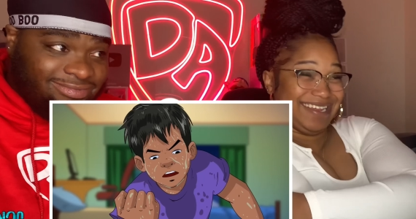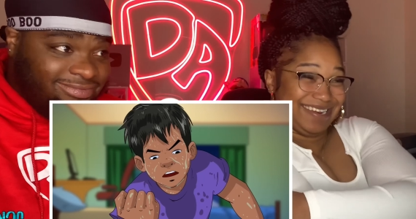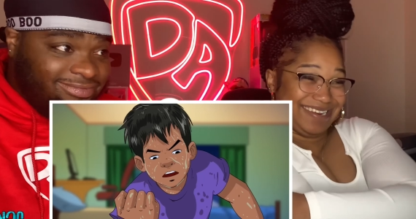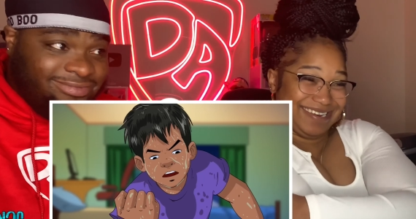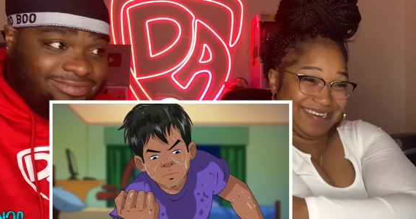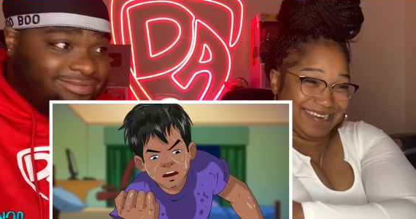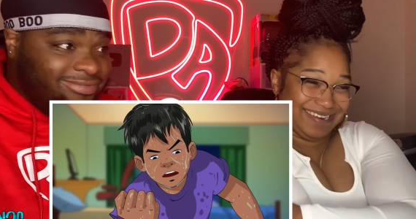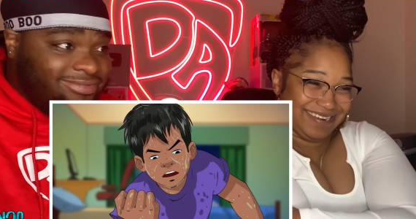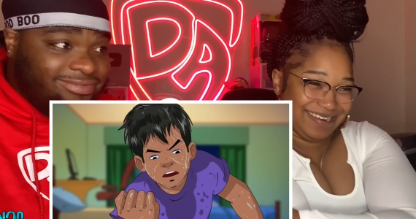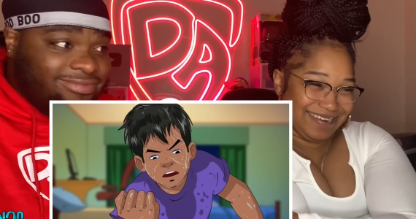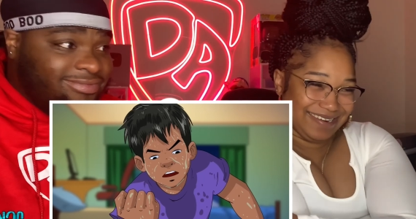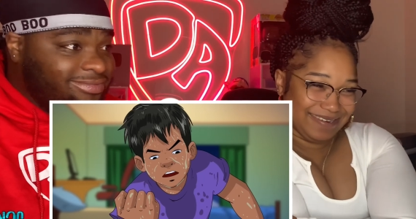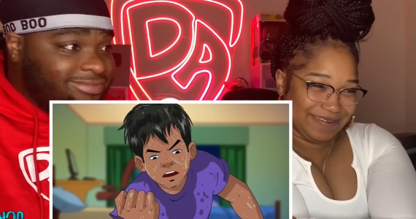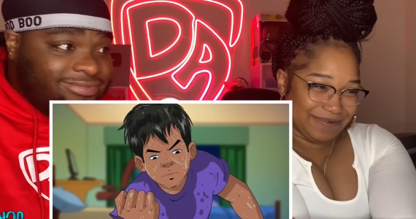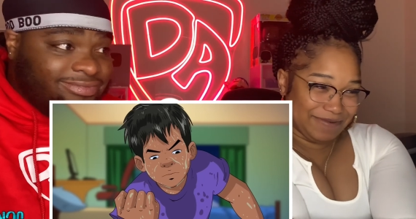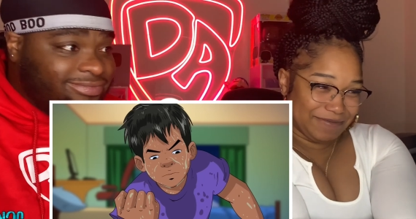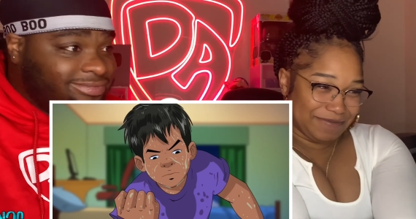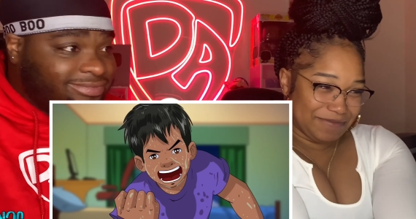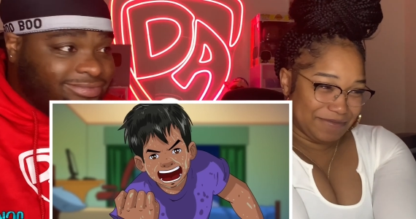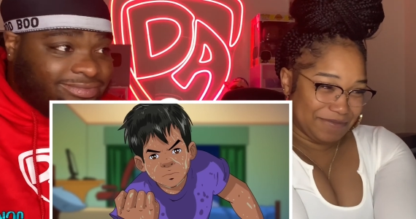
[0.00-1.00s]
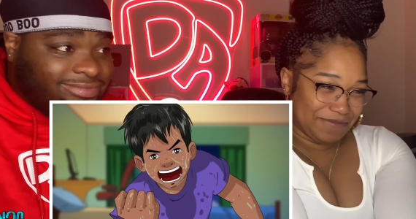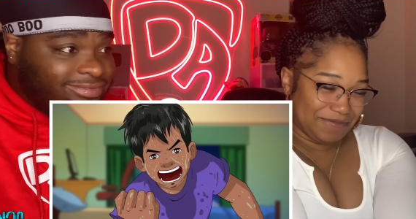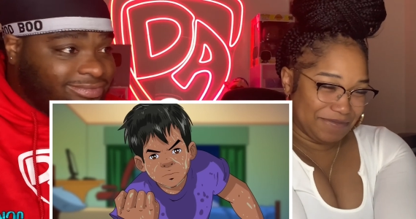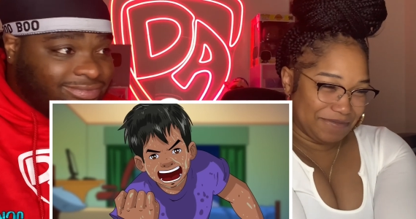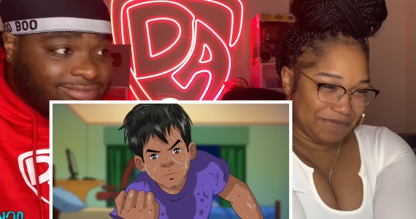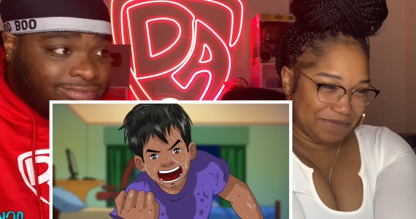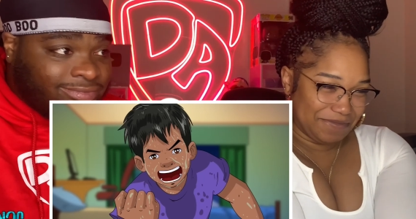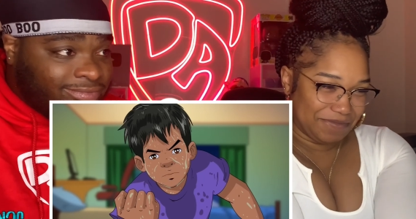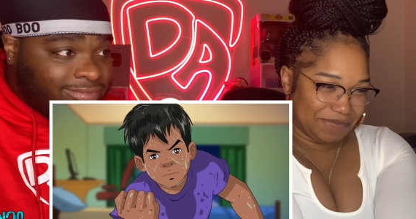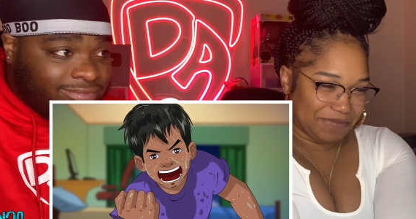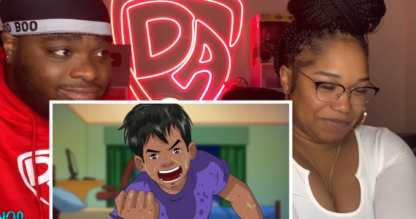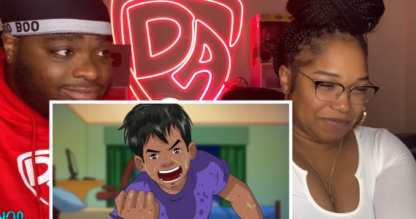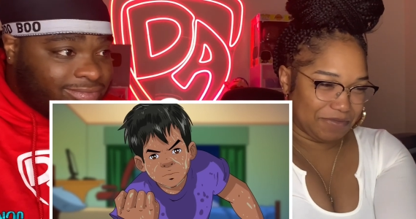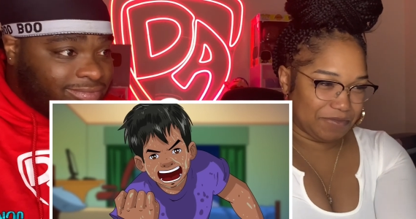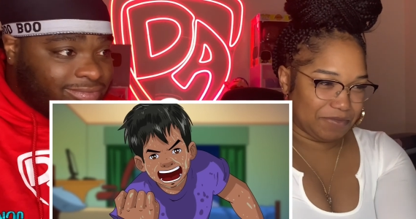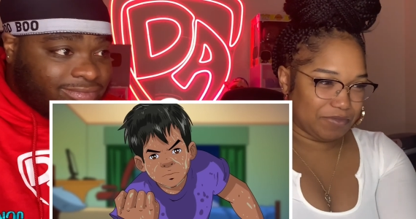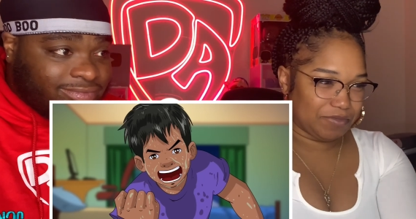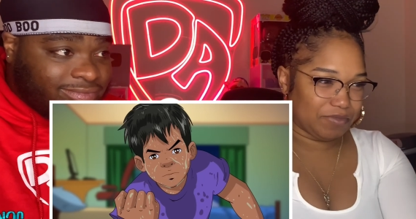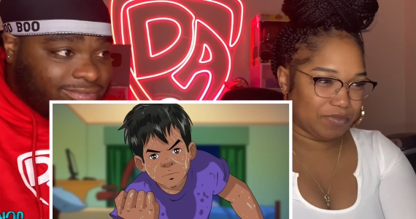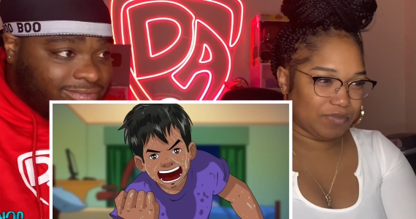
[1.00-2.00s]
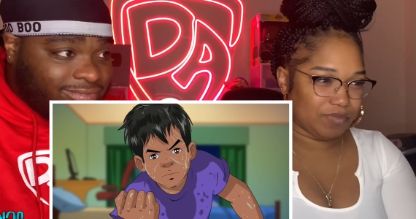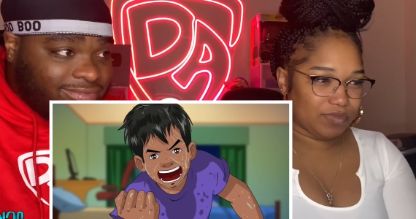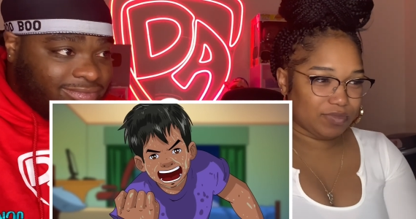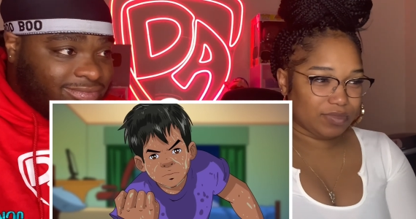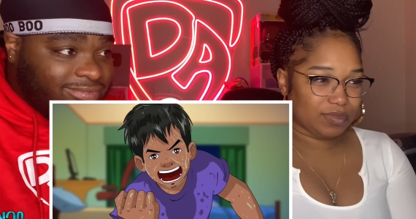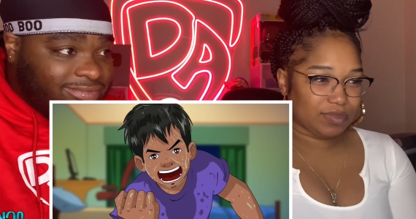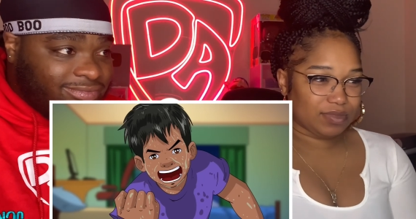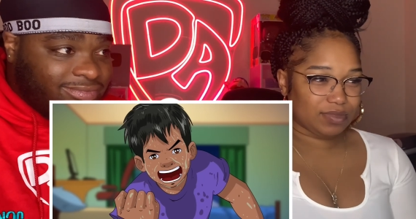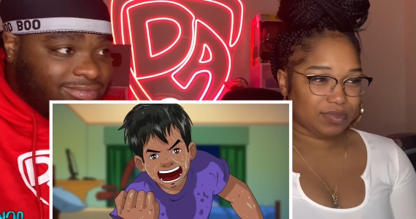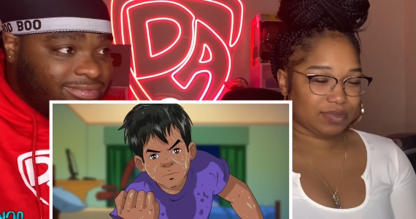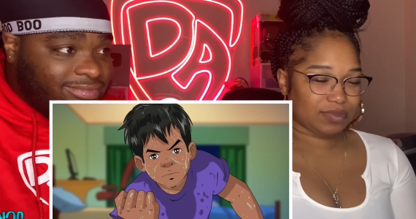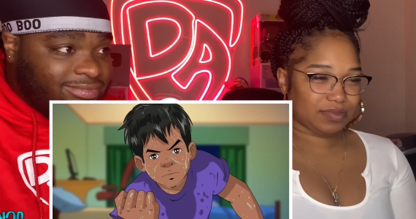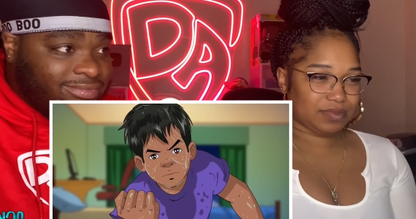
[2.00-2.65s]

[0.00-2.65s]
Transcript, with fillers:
Speaker 1: that. What the hell? Did you just pour ice cold water on my back?